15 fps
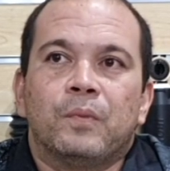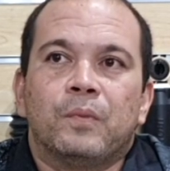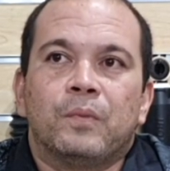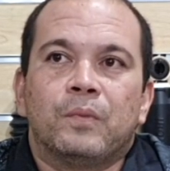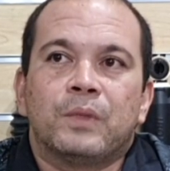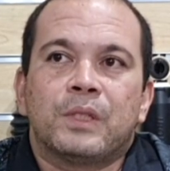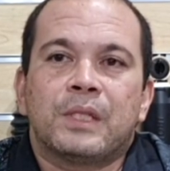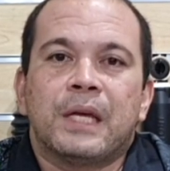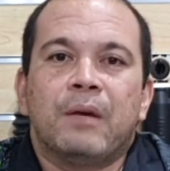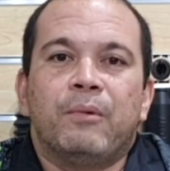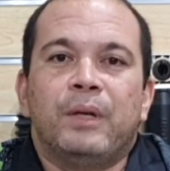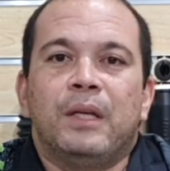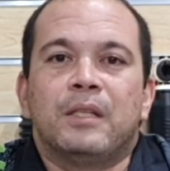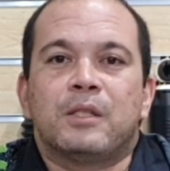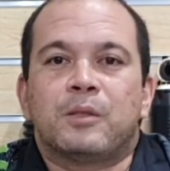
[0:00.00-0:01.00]
stay
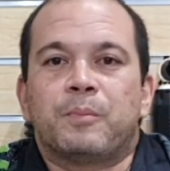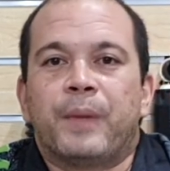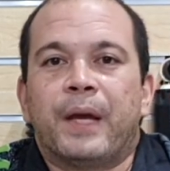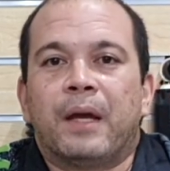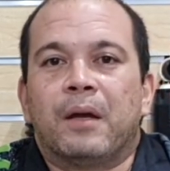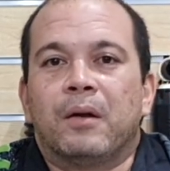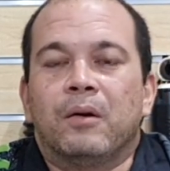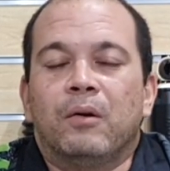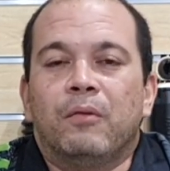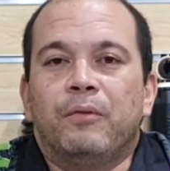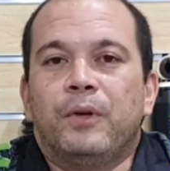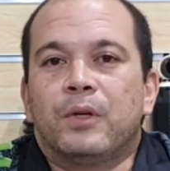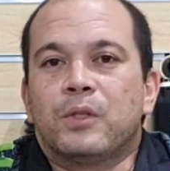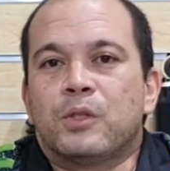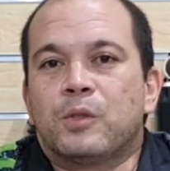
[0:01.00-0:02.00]
within spec of
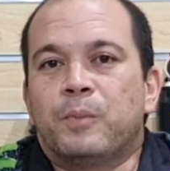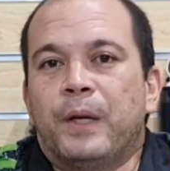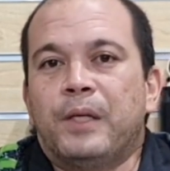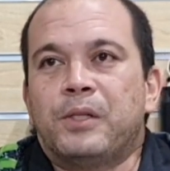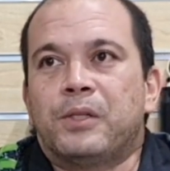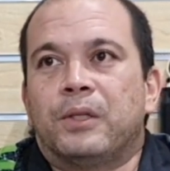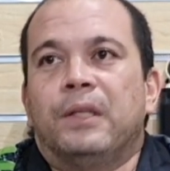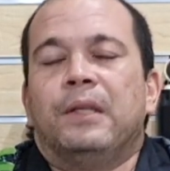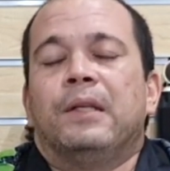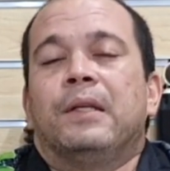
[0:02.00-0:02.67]
your suspension,